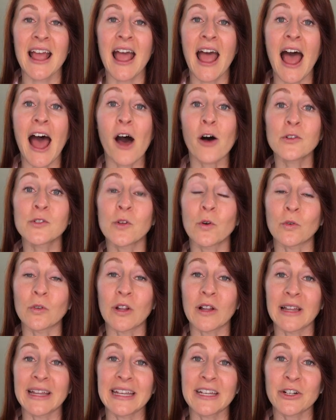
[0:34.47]
household
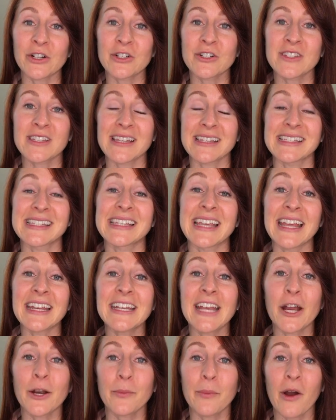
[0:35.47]
cleaners,
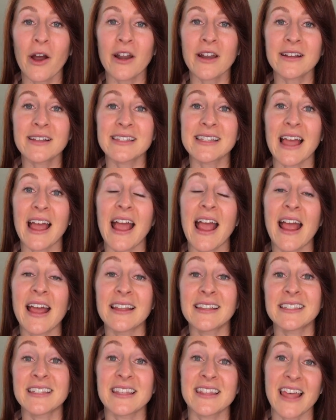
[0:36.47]
skincare products,
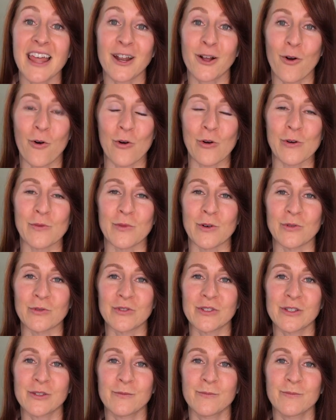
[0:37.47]
and synthetic
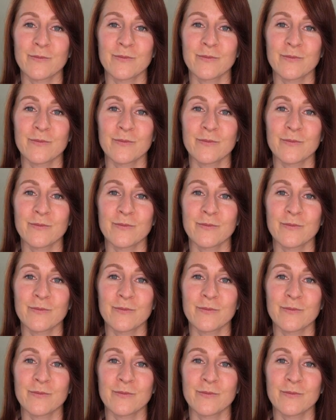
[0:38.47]
hormones.